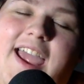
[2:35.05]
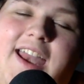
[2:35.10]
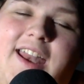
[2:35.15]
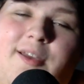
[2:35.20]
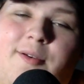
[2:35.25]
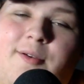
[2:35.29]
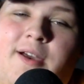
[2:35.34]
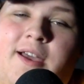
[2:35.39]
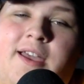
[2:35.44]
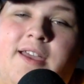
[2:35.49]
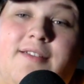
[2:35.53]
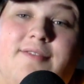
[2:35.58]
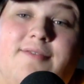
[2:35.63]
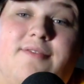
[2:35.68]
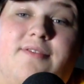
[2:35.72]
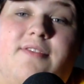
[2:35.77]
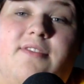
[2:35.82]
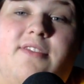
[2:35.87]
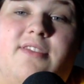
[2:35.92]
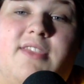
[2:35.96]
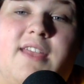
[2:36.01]
anyway,
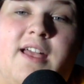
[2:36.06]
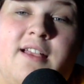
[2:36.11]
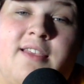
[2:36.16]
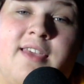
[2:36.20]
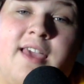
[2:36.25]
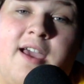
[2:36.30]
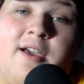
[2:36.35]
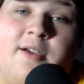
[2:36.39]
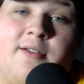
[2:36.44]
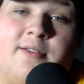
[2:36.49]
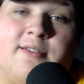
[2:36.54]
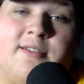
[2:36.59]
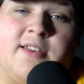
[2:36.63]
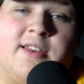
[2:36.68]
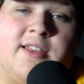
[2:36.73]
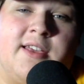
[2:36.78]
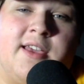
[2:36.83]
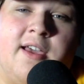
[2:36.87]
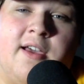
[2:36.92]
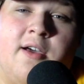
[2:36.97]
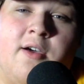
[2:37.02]
that's how it's going
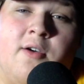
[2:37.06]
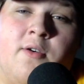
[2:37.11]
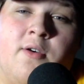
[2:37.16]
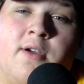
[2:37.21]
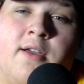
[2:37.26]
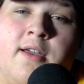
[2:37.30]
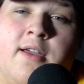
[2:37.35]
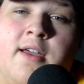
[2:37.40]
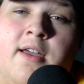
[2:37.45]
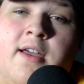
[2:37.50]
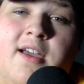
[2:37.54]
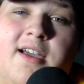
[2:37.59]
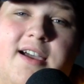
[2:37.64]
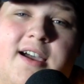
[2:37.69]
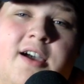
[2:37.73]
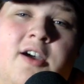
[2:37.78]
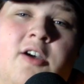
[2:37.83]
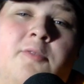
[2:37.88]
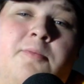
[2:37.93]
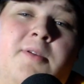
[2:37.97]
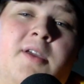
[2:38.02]
to go. I
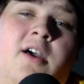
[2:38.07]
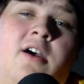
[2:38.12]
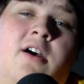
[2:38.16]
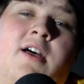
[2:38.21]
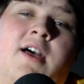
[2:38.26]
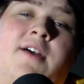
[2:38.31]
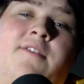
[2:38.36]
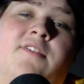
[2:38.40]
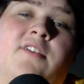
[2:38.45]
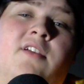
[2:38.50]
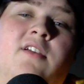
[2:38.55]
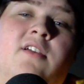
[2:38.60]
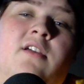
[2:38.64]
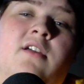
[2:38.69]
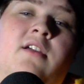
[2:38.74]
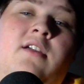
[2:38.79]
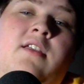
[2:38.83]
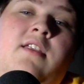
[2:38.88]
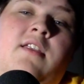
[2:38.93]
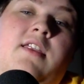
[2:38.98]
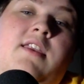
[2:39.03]
hope y'all have a
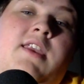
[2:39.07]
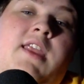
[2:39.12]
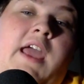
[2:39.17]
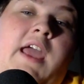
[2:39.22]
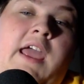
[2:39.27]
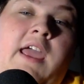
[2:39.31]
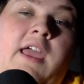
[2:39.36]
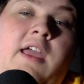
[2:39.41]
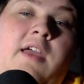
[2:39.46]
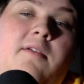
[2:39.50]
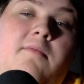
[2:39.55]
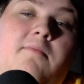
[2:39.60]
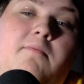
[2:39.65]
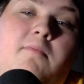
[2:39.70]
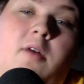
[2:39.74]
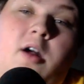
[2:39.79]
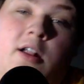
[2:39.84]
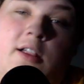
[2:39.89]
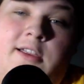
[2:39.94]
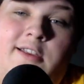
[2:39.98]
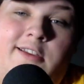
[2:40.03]
good day.
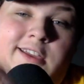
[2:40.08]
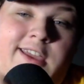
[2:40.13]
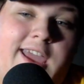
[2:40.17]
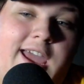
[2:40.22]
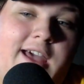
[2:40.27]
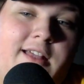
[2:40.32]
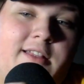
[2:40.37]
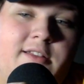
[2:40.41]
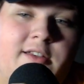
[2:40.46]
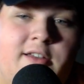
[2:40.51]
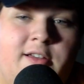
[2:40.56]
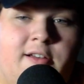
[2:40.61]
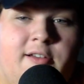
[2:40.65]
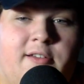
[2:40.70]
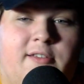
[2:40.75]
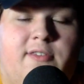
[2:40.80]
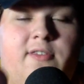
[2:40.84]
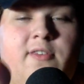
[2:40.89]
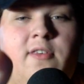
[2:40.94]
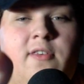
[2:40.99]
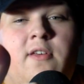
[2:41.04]
Mark your
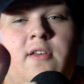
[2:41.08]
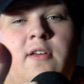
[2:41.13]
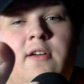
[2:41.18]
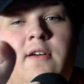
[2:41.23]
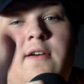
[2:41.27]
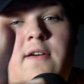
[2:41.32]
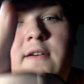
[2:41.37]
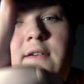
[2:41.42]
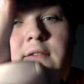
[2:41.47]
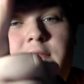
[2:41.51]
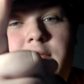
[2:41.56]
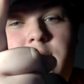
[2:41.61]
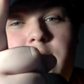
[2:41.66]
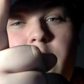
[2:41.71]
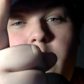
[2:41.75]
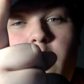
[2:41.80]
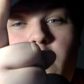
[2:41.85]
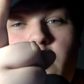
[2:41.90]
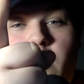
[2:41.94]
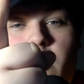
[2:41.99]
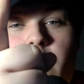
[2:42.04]
calendars
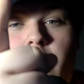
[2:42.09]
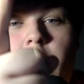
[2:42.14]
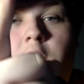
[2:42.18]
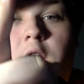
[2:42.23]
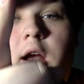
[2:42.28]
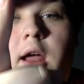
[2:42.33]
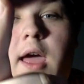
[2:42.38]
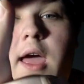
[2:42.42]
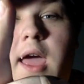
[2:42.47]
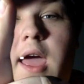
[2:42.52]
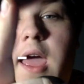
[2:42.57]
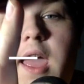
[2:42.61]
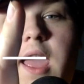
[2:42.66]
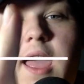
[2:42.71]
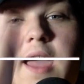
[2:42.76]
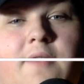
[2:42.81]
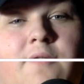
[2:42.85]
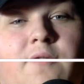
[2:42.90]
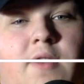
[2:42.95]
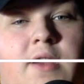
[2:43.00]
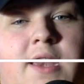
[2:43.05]
for
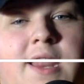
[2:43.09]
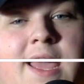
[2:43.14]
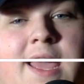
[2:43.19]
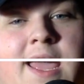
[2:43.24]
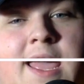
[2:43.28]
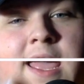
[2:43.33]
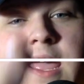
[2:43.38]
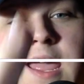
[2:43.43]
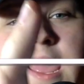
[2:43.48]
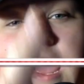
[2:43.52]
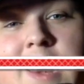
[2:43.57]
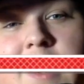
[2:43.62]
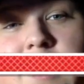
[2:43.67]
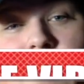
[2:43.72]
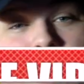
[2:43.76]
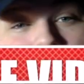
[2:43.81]
every day at